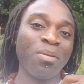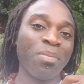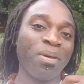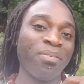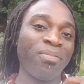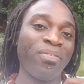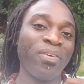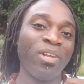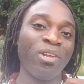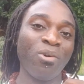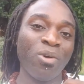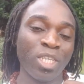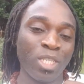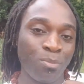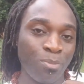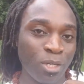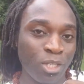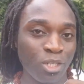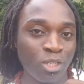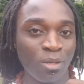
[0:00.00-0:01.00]
my fellow
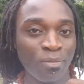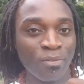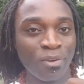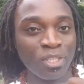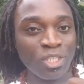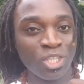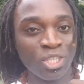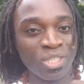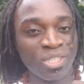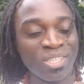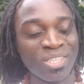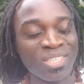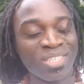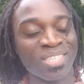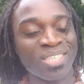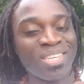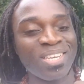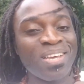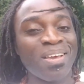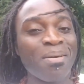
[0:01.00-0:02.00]
expressions of
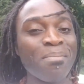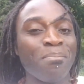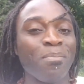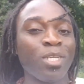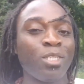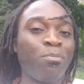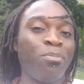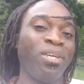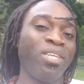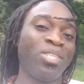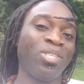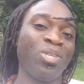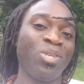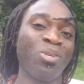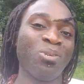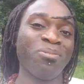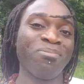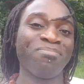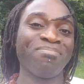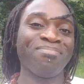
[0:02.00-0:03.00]
consciousness. Much peace to
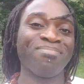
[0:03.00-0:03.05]
you.